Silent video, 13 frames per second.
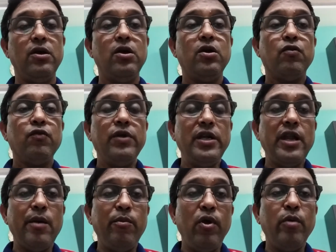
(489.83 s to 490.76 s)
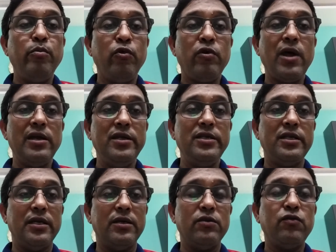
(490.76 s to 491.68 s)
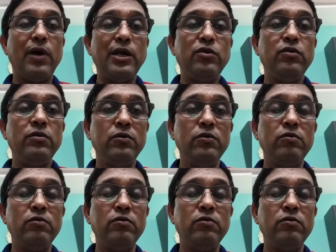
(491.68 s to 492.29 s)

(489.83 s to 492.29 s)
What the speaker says: We develop morality, what to do,